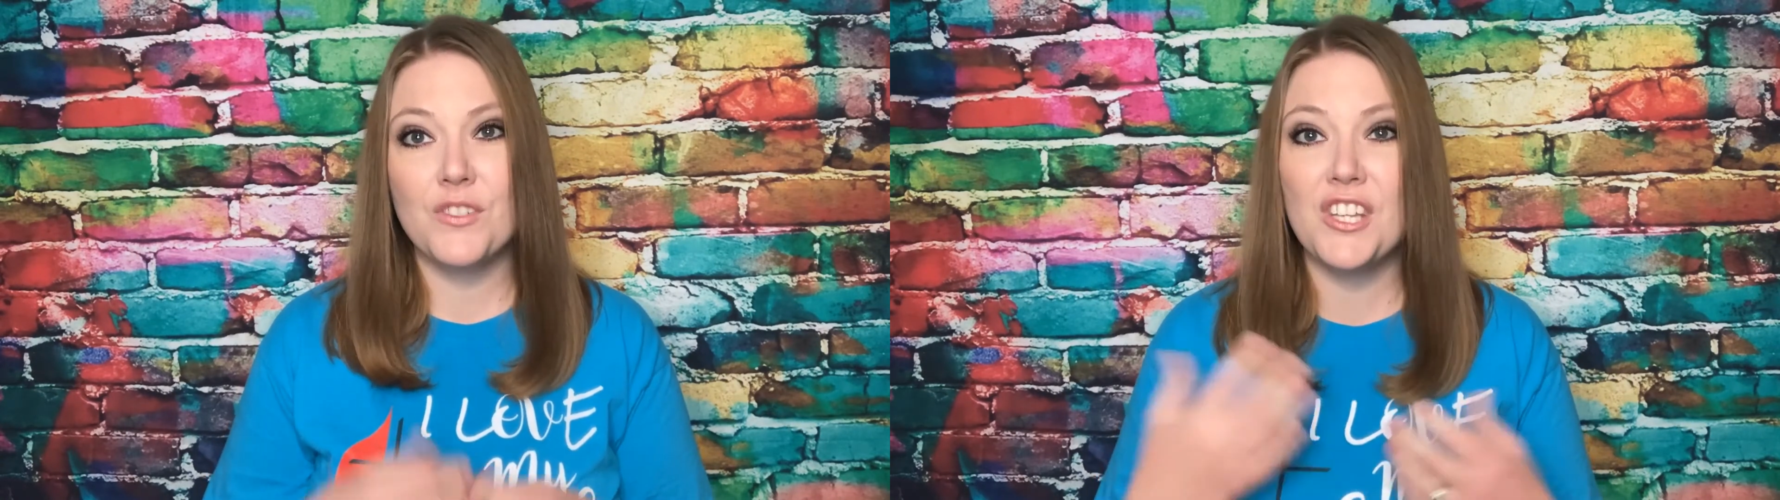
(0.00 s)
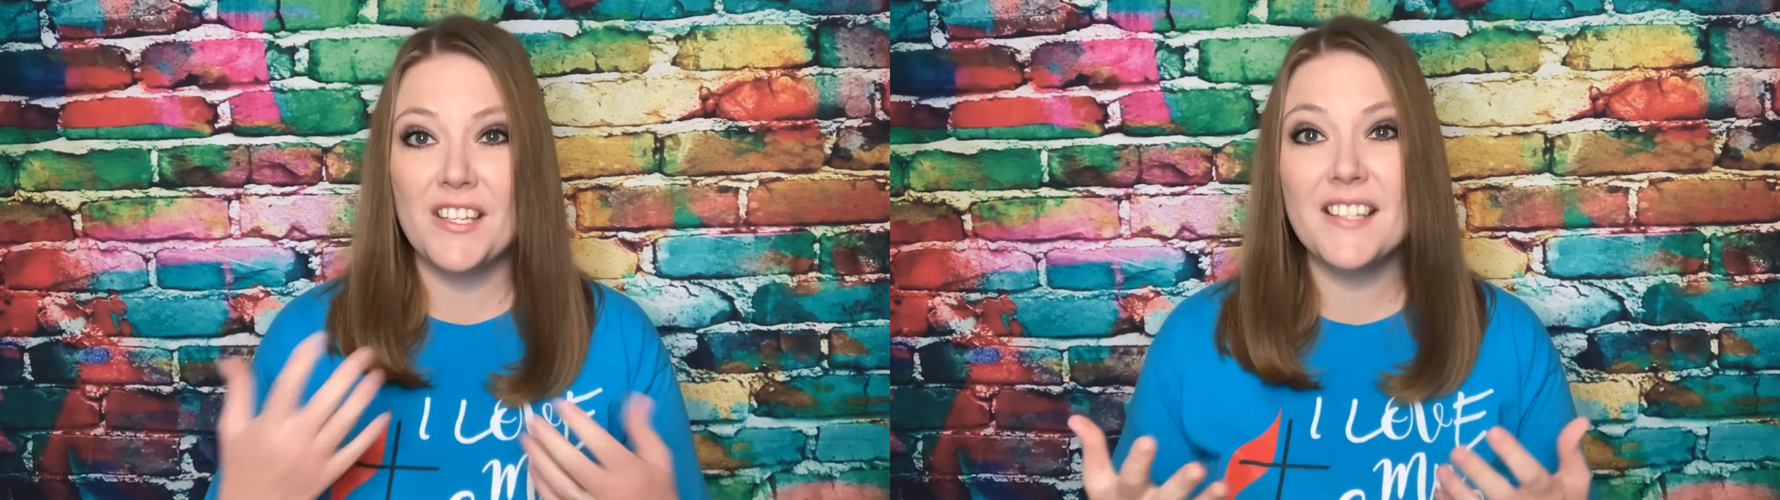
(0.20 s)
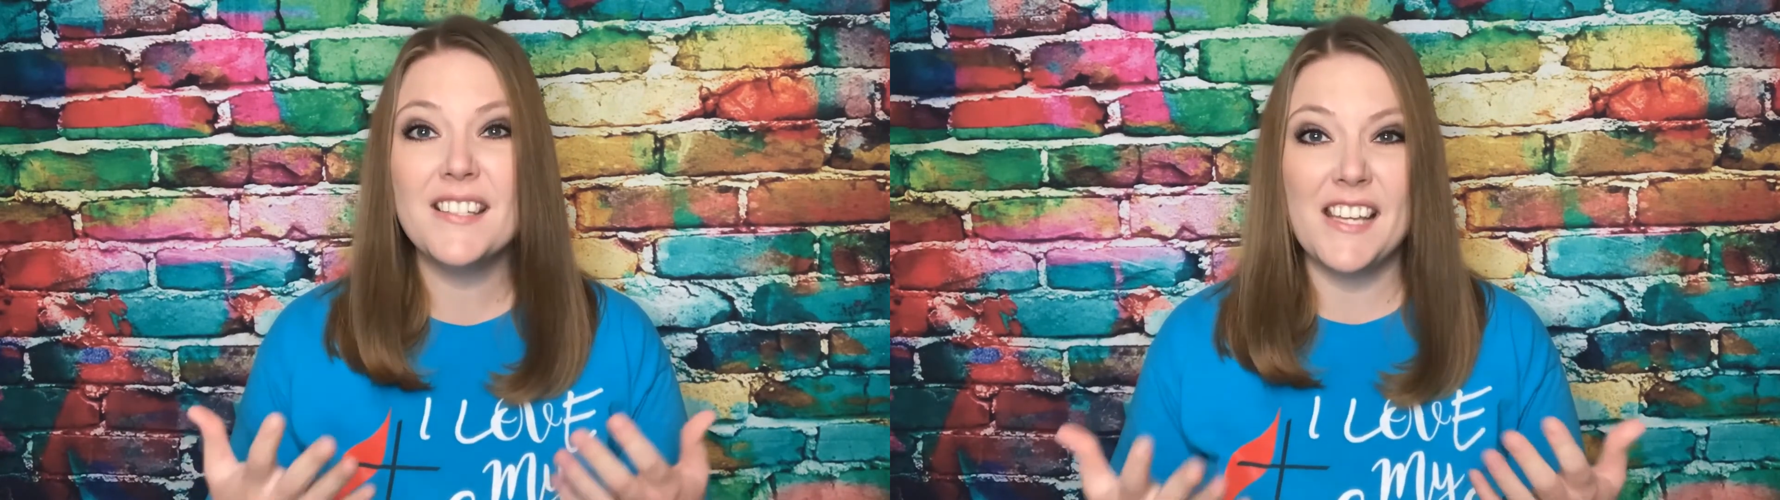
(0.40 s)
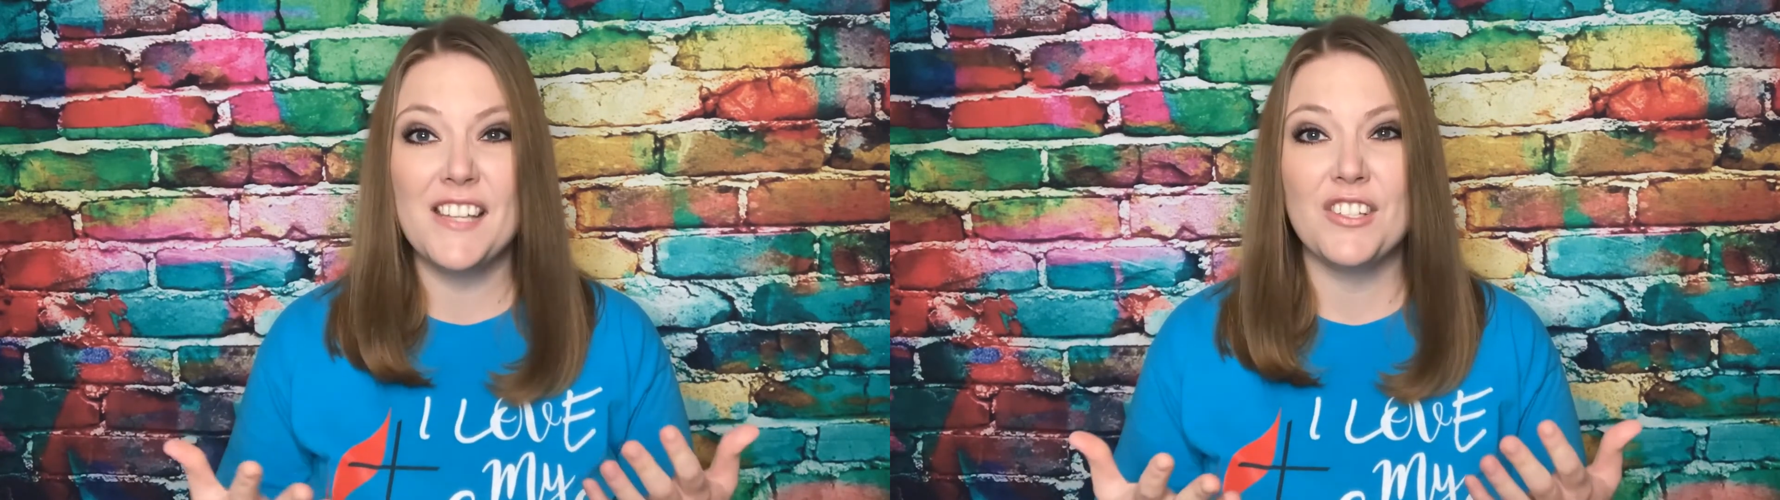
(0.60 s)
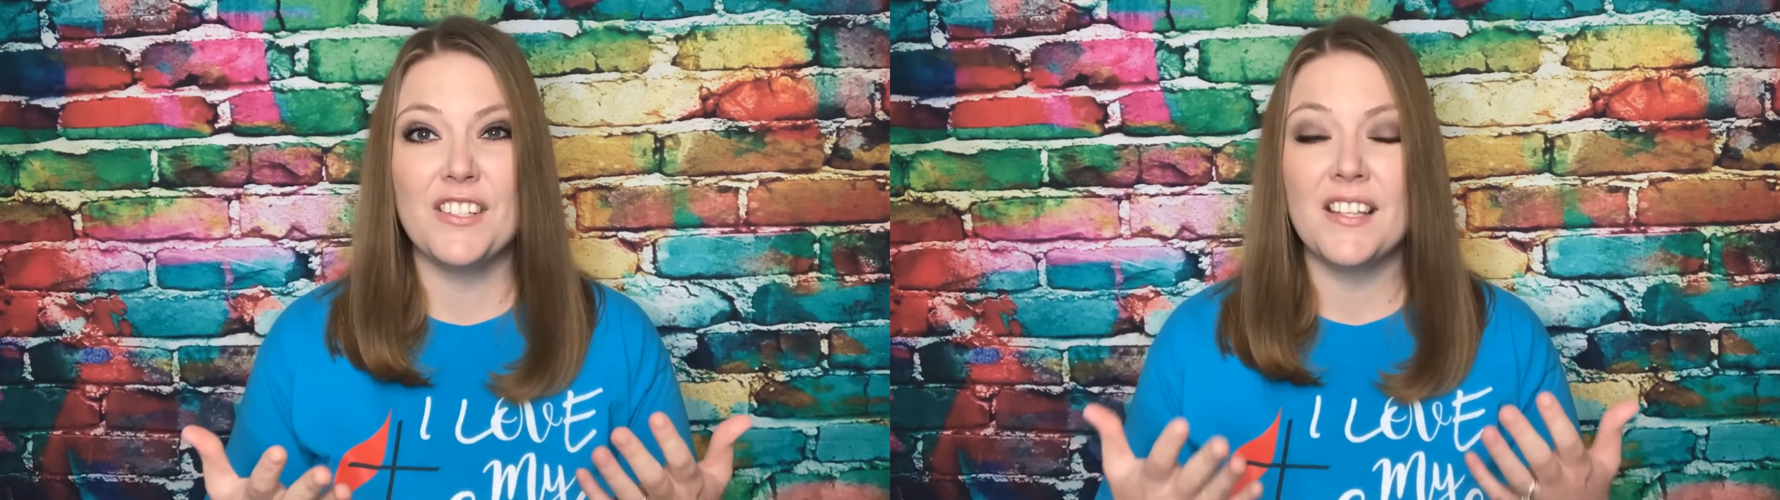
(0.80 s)
Jesus
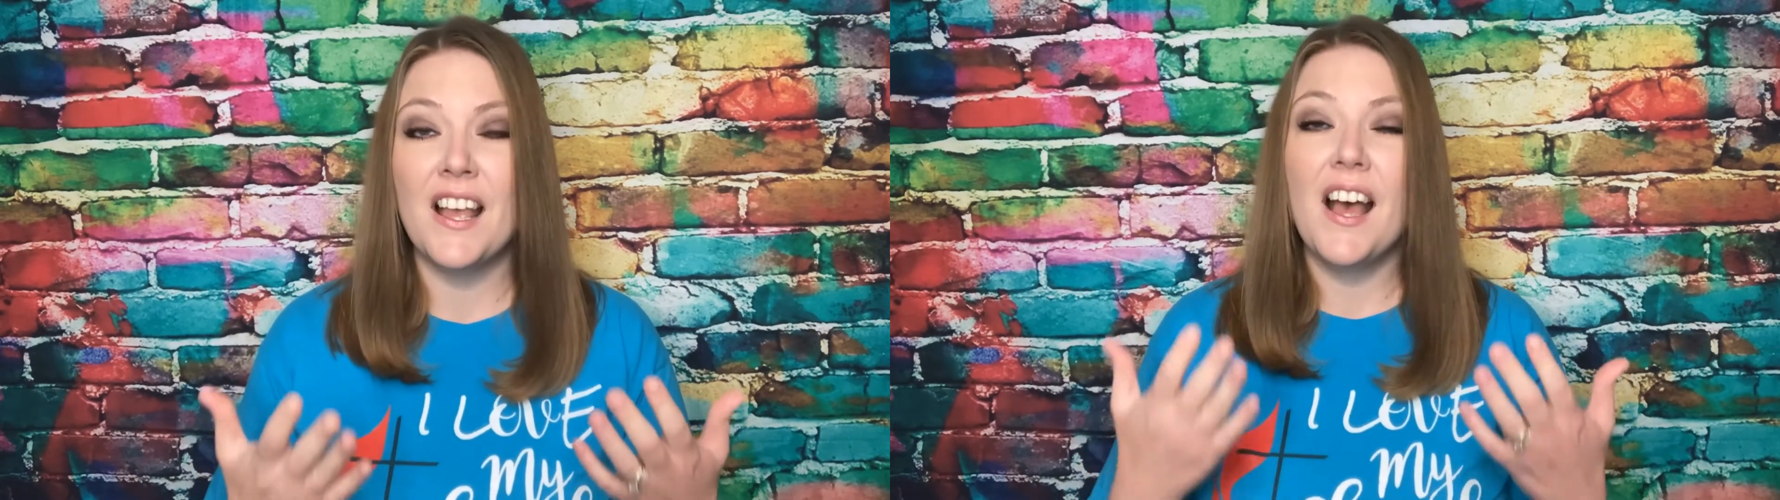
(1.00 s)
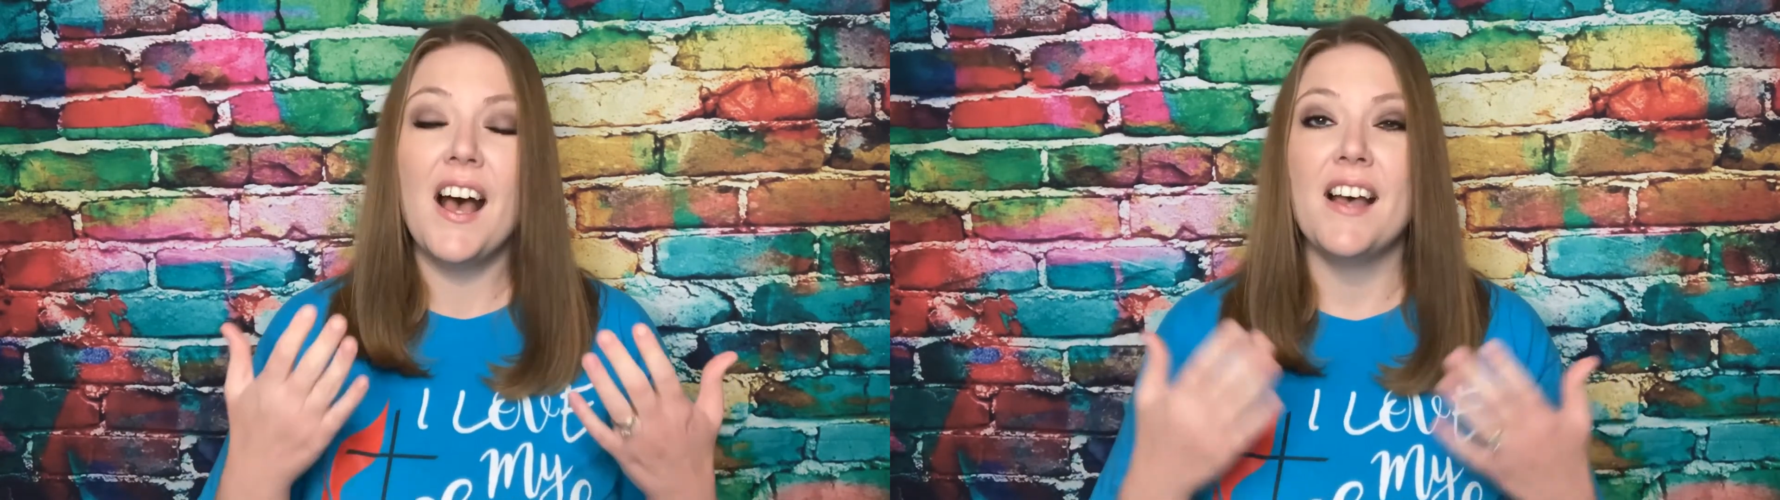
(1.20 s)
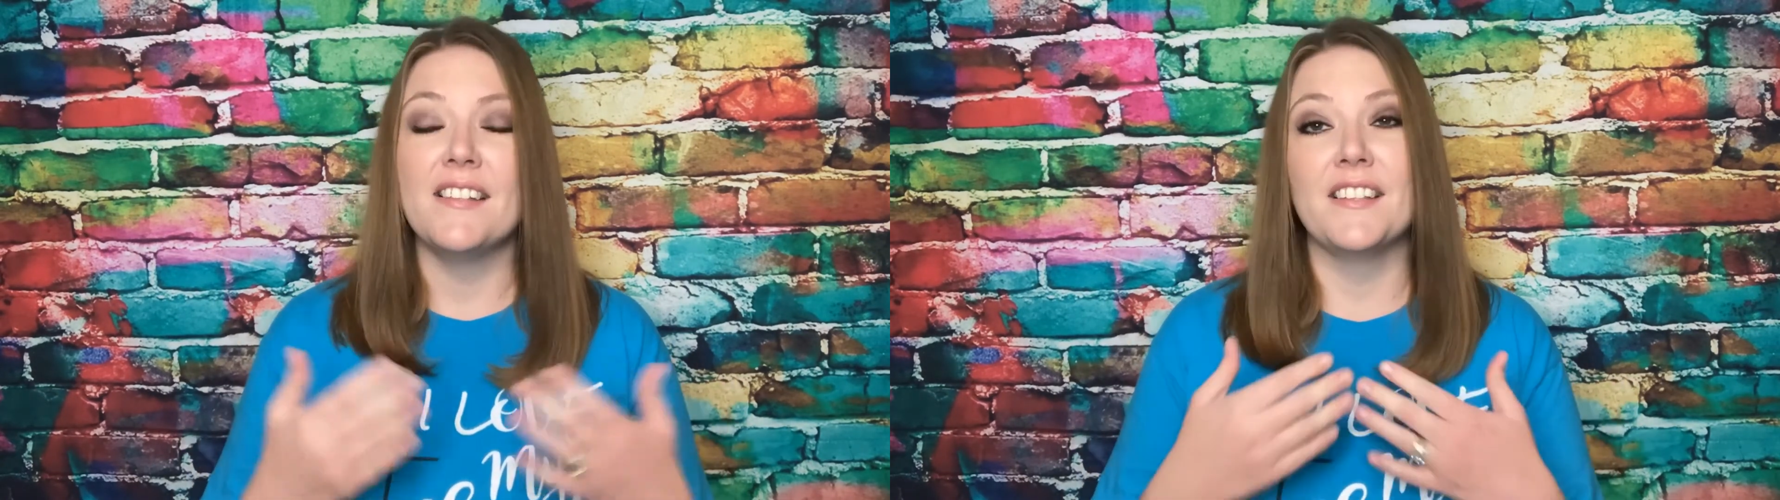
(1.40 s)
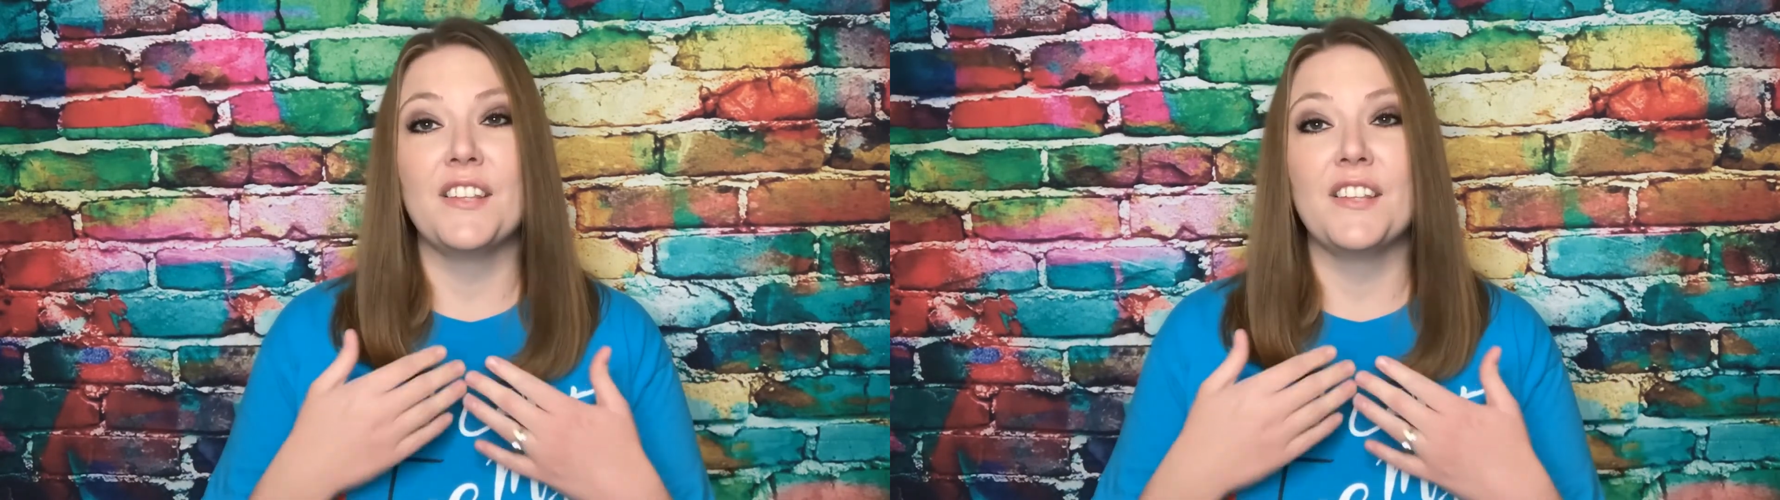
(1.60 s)
teaches us